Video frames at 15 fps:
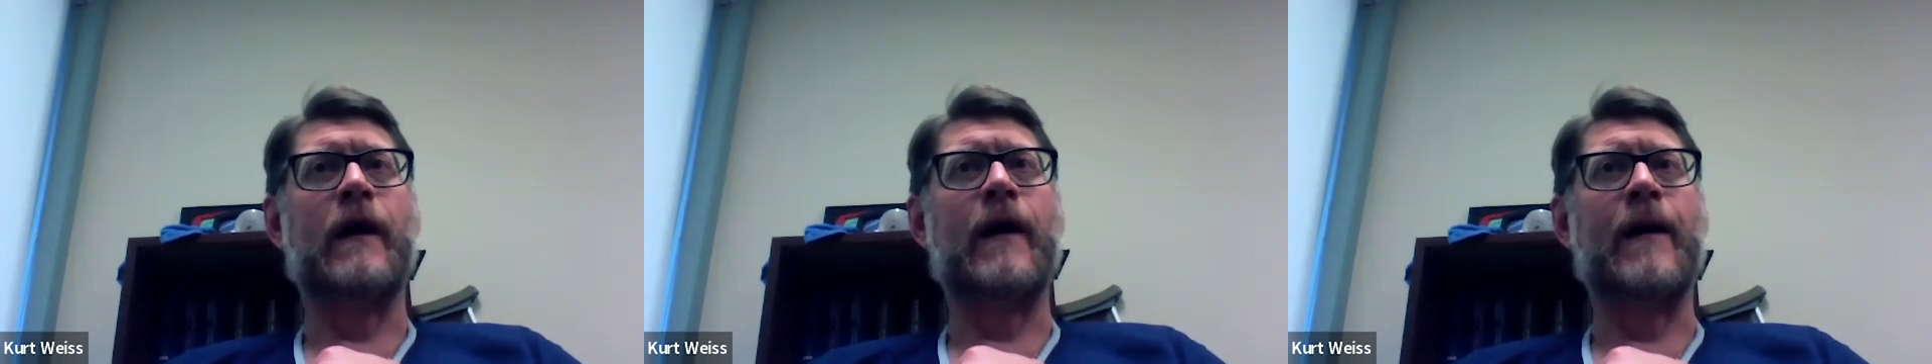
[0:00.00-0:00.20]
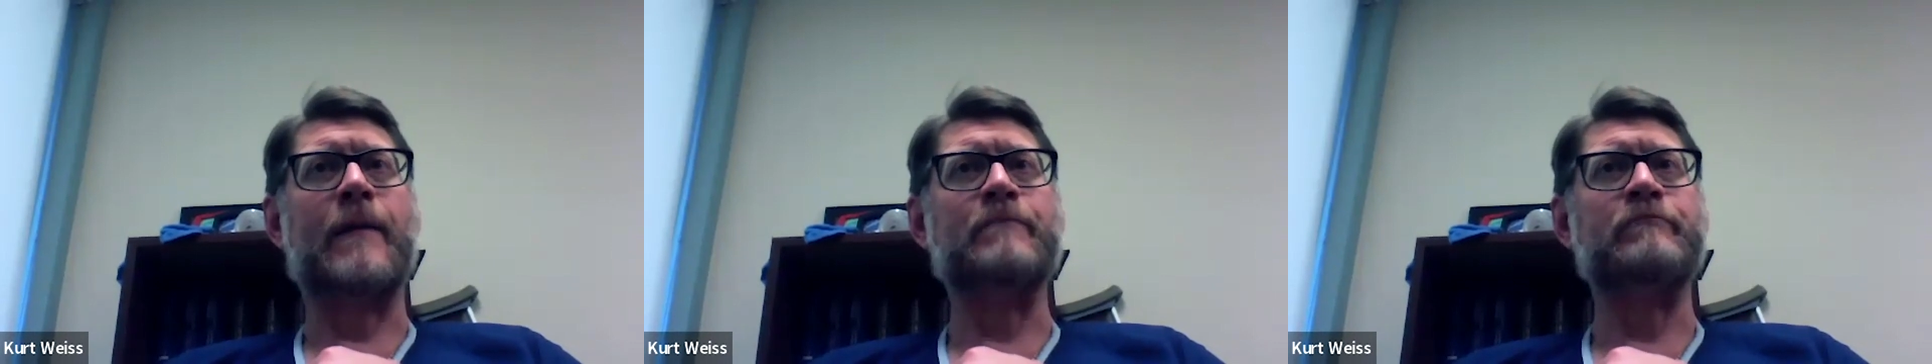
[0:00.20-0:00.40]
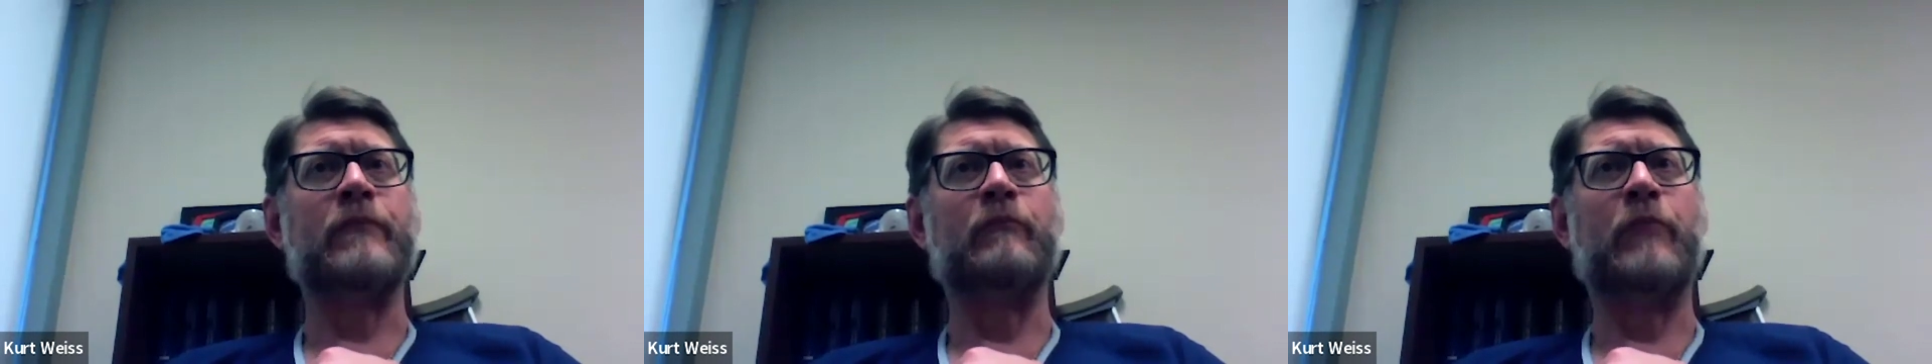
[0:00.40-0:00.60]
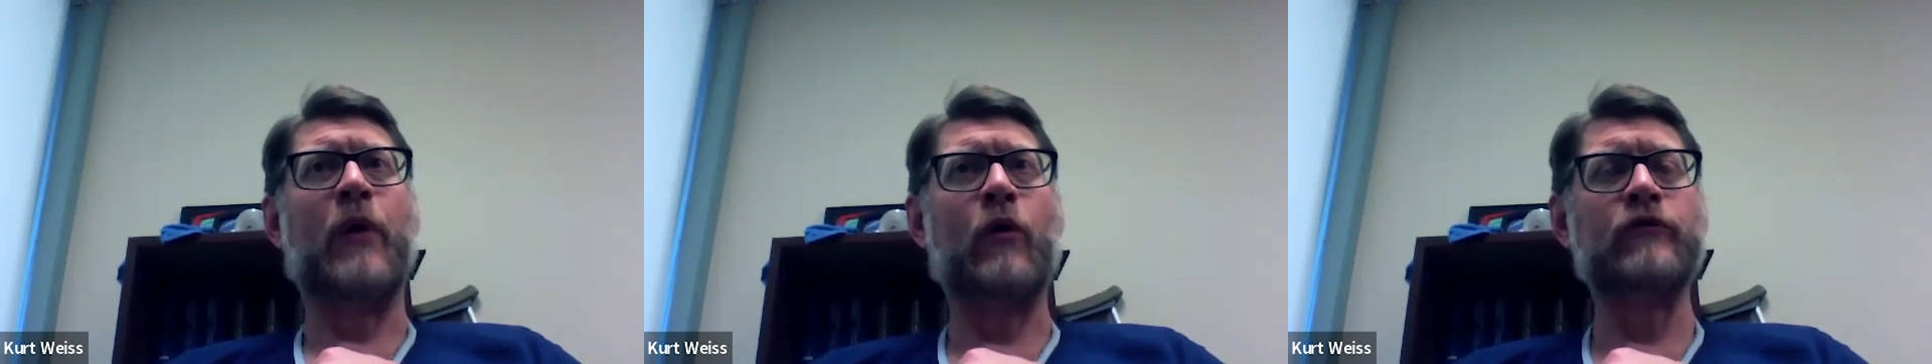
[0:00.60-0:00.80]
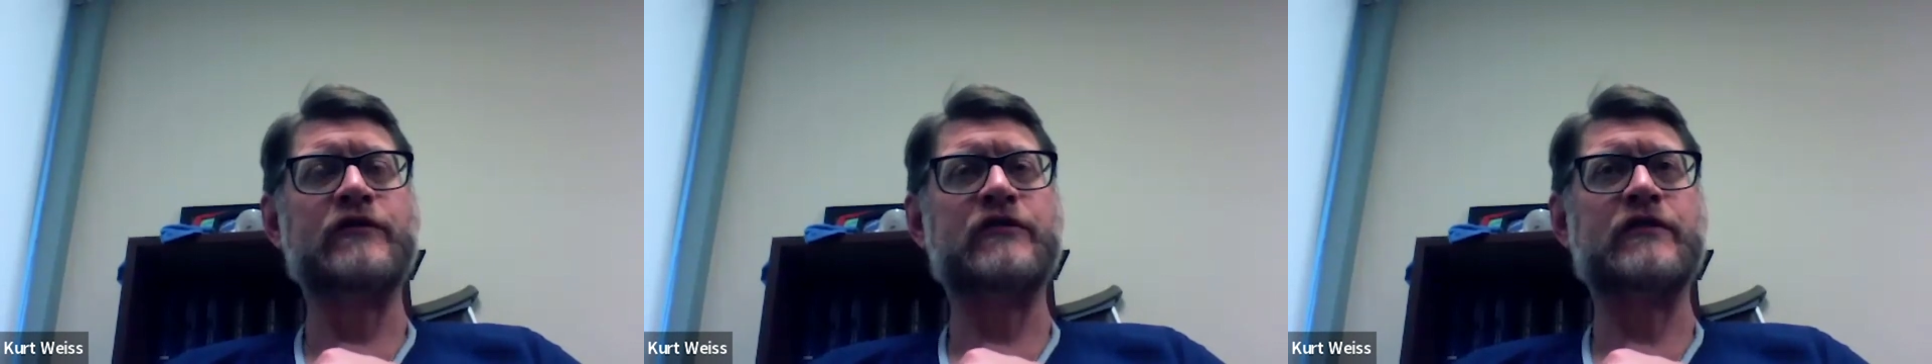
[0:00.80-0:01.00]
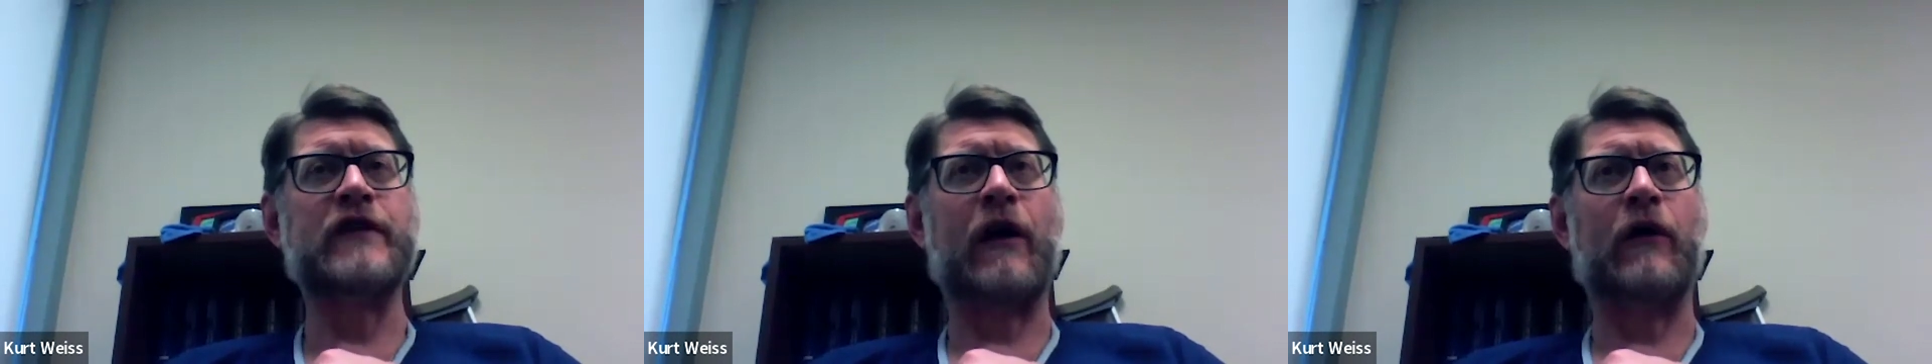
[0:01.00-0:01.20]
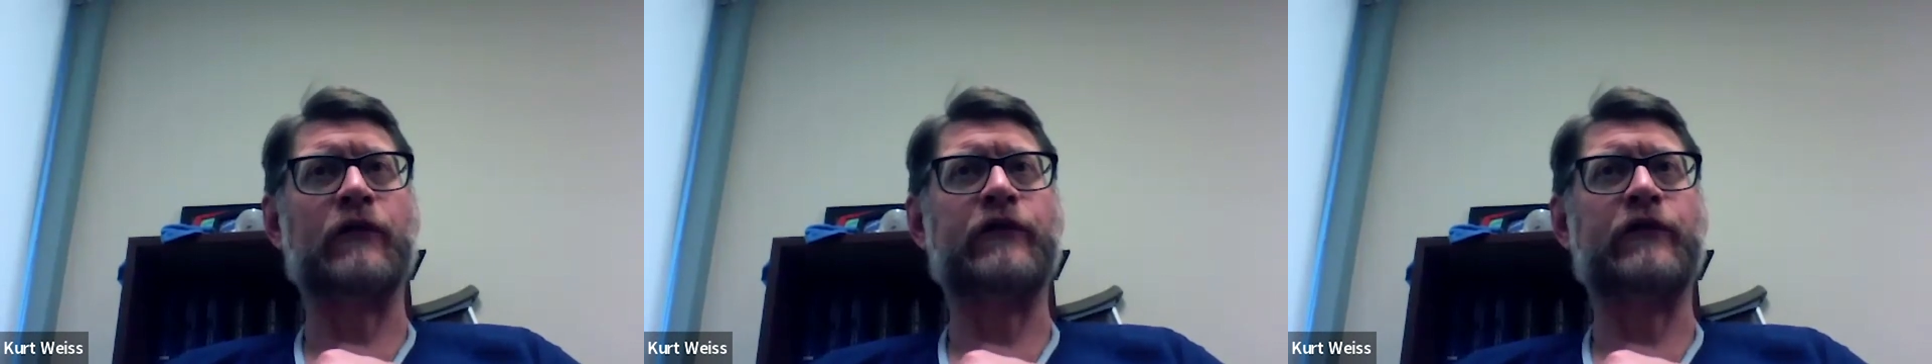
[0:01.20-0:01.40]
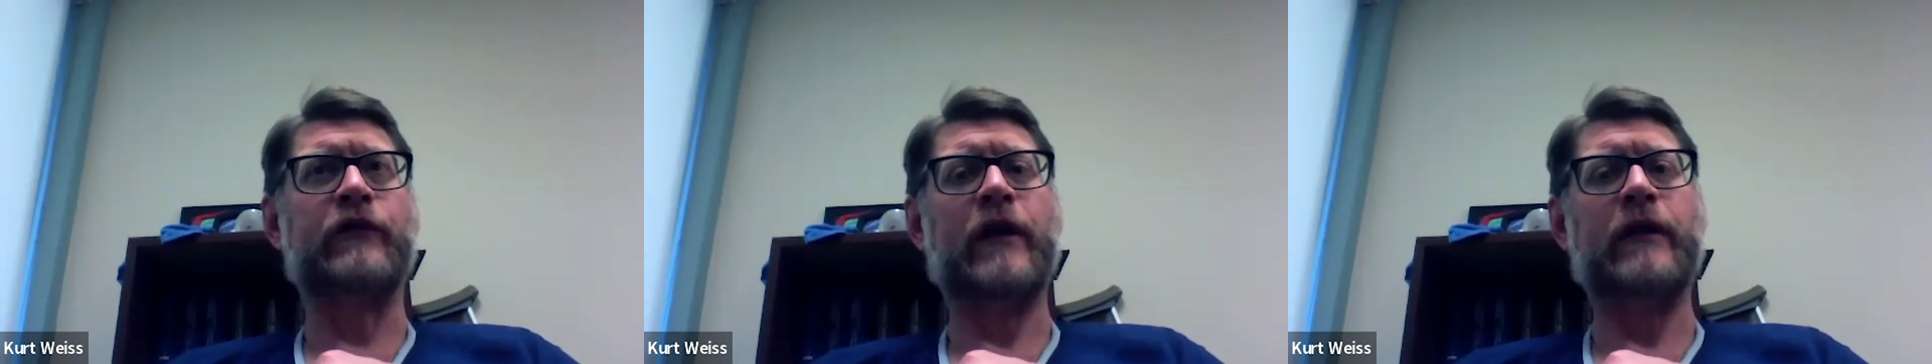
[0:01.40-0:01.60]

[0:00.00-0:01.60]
bone cells,